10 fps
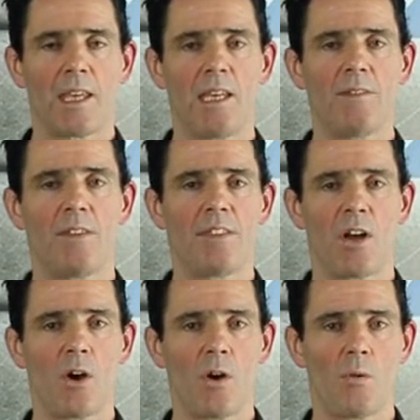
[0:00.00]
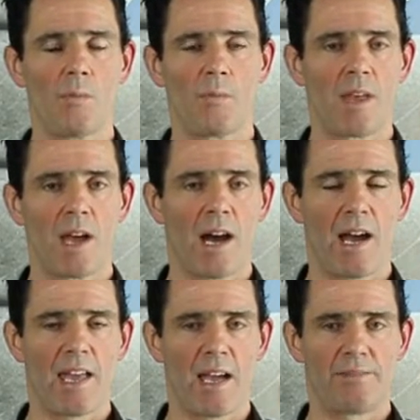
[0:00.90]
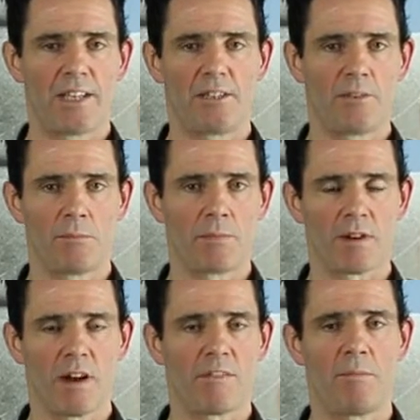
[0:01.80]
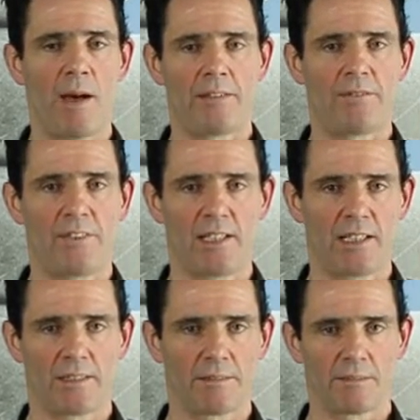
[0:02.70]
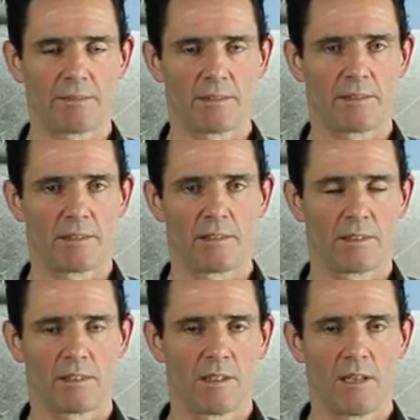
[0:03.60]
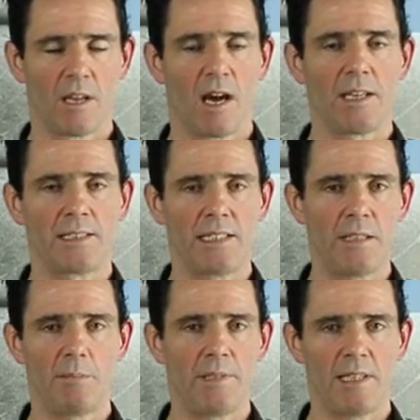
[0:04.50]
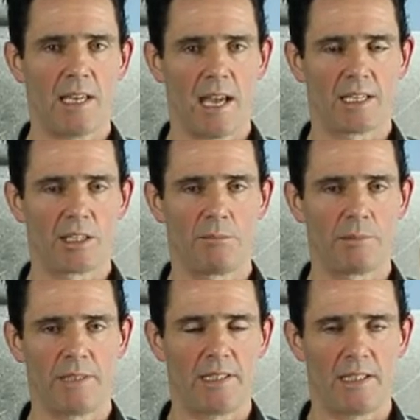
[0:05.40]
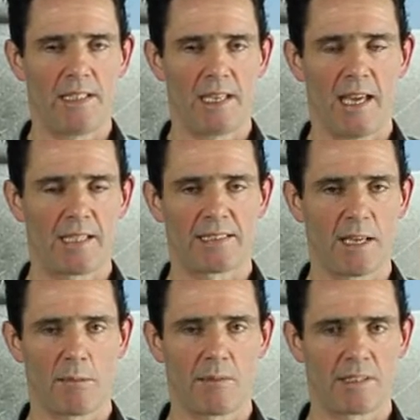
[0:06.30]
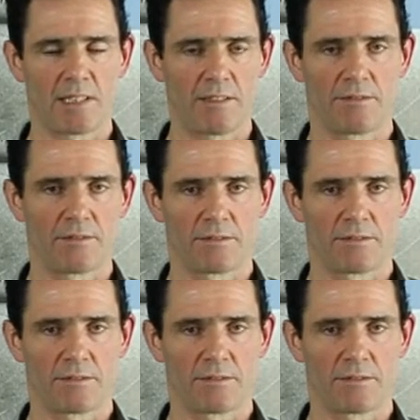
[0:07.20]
Even though I have that number of bad feeling, I deeply and completely accept myself.